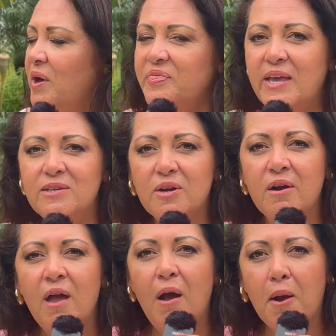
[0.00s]
things
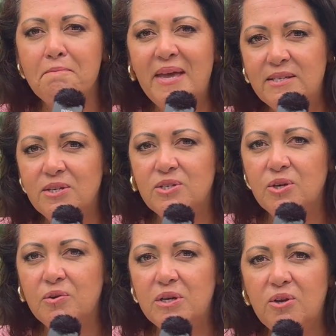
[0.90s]
are meant to
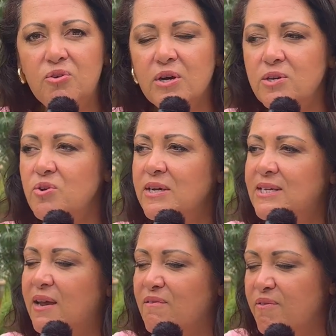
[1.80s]
do. You can
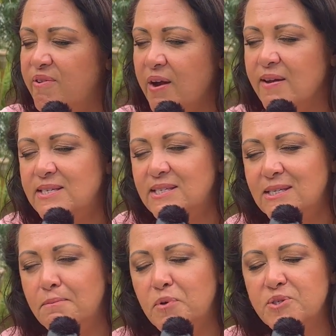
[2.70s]
take very
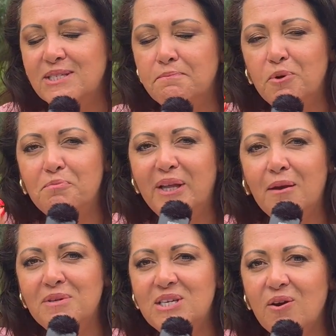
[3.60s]
simple
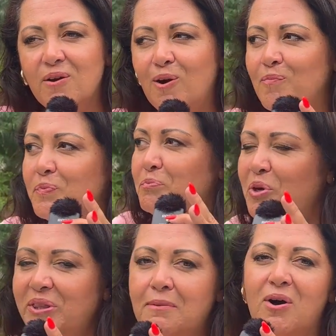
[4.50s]
plant material,
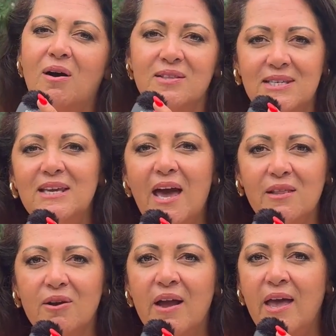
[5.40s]
put them all
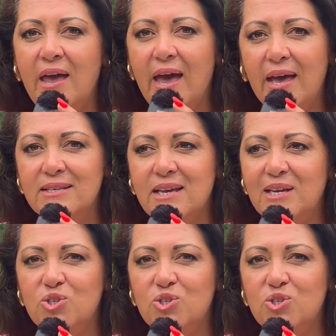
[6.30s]
together as a